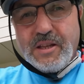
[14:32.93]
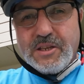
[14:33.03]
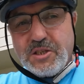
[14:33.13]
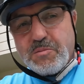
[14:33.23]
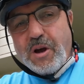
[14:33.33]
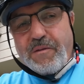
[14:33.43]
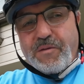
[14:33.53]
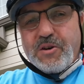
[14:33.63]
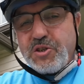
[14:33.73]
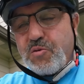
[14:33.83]
this is my
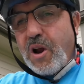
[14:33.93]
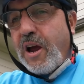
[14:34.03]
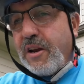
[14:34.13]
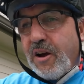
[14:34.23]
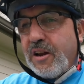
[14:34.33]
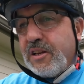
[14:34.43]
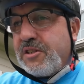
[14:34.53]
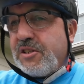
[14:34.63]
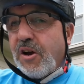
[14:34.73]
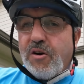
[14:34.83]
first ride on it,
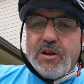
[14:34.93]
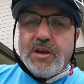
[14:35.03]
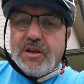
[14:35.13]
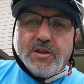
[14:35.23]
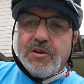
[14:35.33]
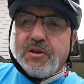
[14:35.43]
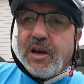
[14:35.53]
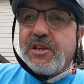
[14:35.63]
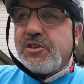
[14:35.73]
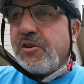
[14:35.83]
so you
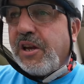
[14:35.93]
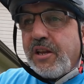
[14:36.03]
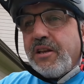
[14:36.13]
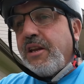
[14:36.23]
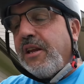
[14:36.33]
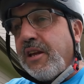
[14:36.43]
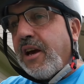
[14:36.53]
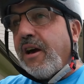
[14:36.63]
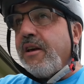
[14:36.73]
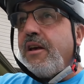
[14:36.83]
guys are getting the,
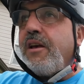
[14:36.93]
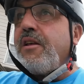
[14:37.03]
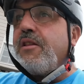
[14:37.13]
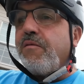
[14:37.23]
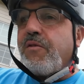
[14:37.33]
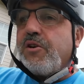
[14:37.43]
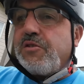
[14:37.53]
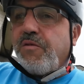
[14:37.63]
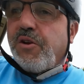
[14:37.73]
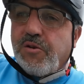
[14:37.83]
uh, the
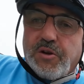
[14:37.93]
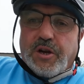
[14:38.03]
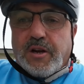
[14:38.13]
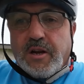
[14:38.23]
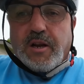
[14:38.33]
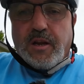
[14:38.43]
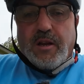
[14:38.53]
first view here.